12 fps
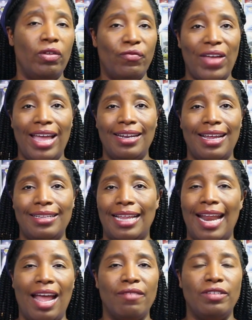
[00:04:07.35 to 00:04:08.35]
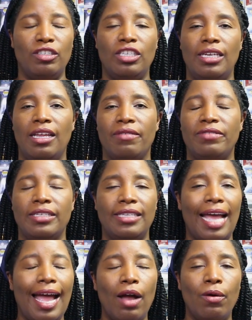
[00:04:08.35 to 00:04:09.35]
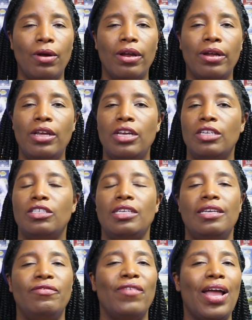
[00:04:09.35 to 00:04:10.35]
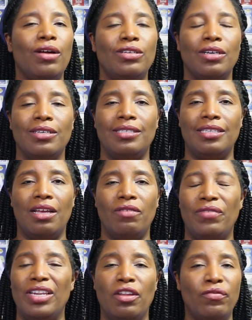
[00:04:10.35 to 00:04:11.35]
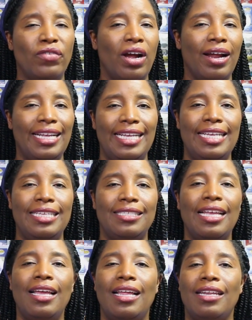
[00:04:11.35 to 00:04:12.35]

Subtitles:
We find out that after she left the tower, she found herself in the Far East,